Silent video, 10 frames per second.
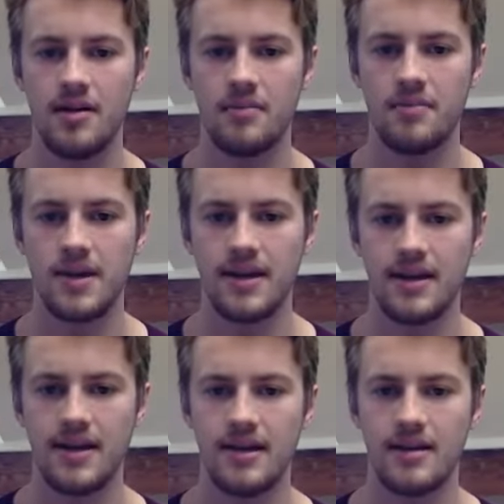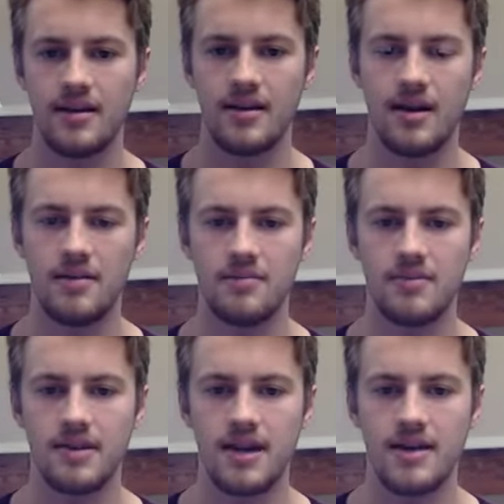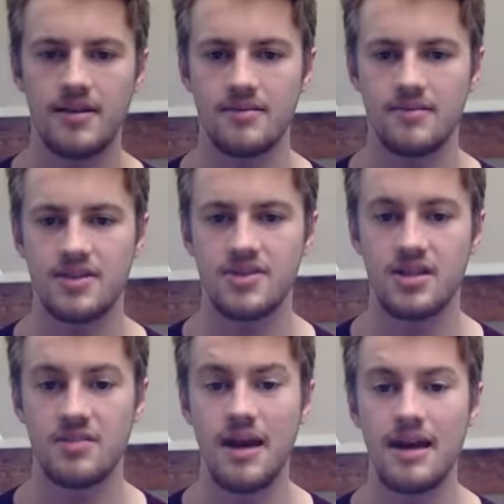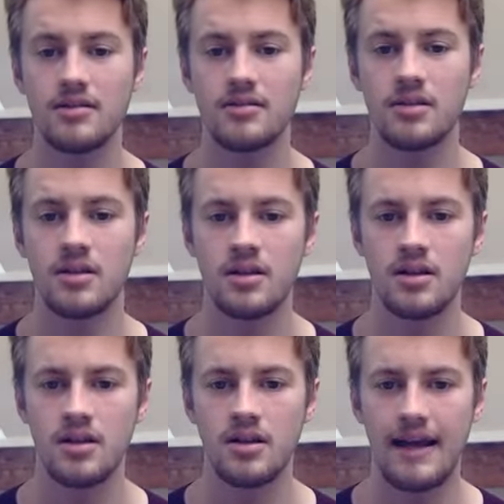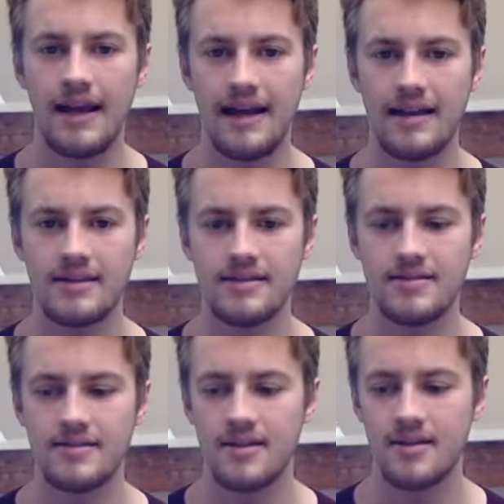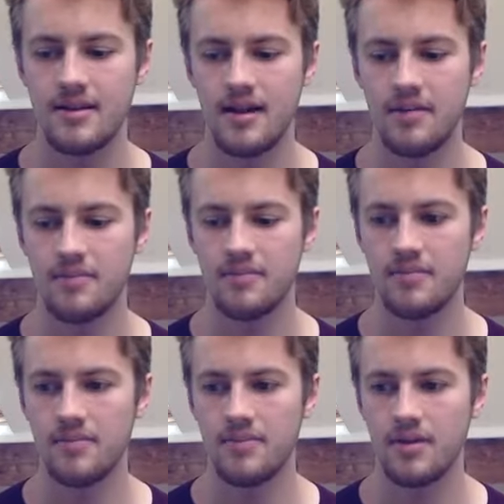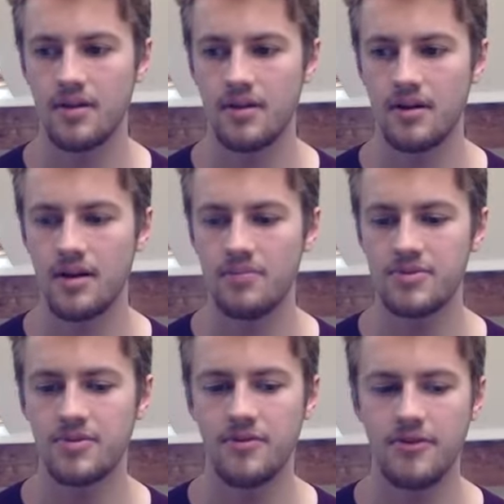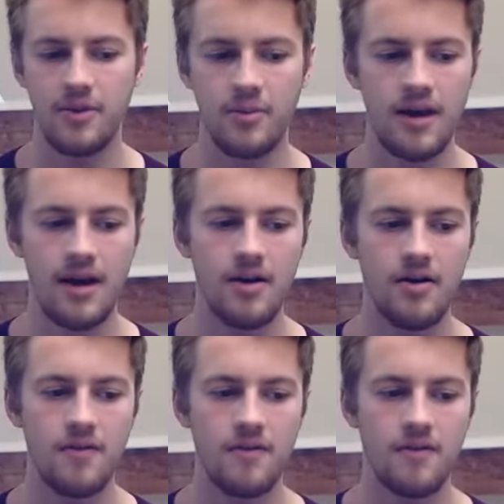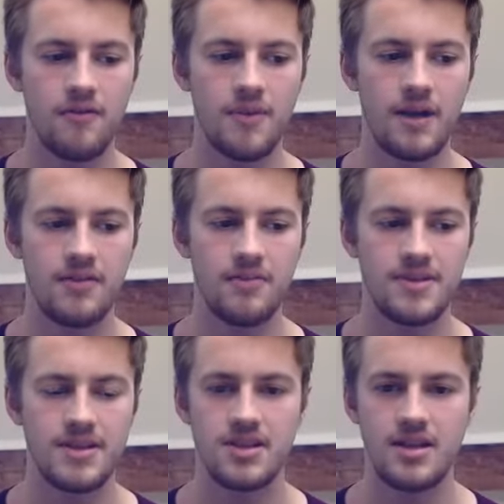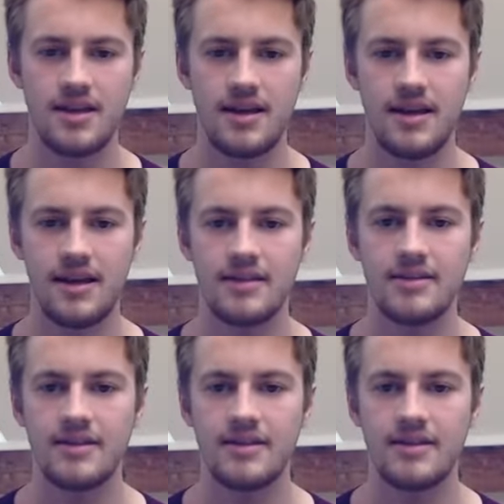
being a gay cisgender male, and I'm I'm sort of very aware of my kind of position in that, and